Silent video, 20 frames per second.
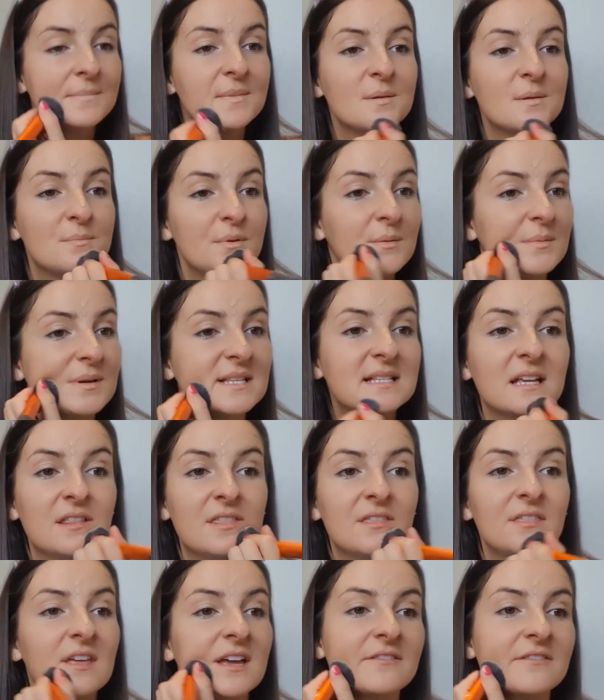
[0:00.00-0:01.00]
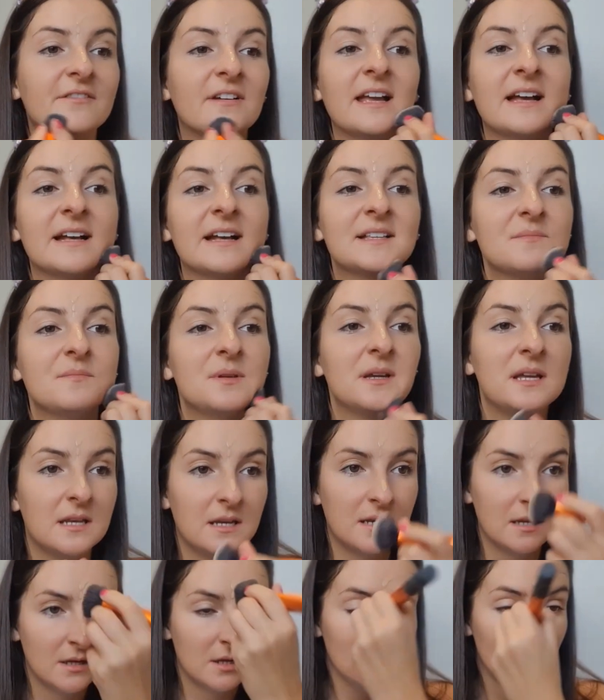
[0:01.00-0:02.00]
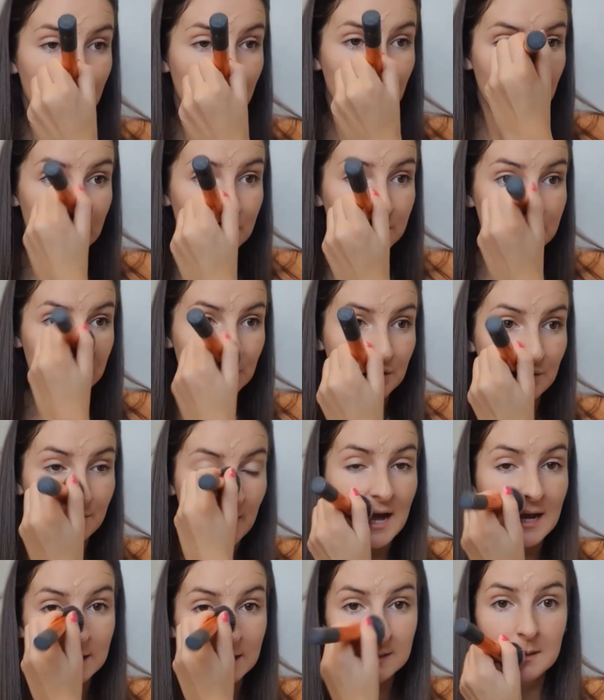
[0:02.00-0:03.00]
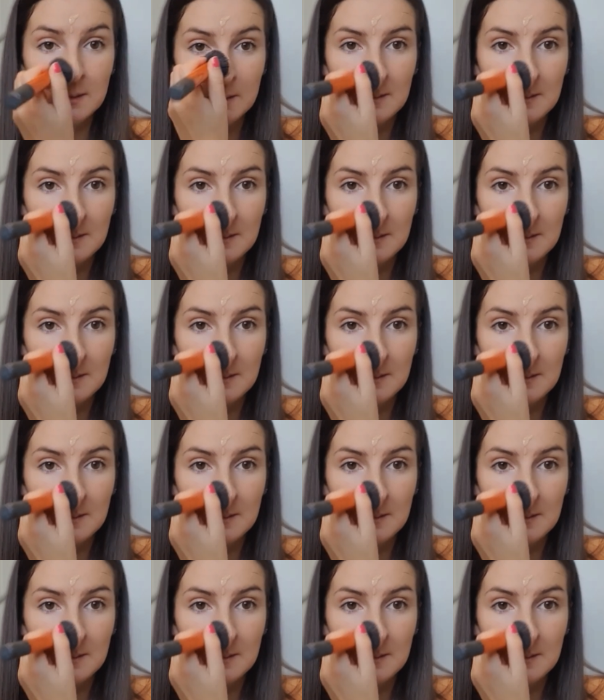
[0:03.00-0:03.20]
But my skin thankfully hasn't been too bad.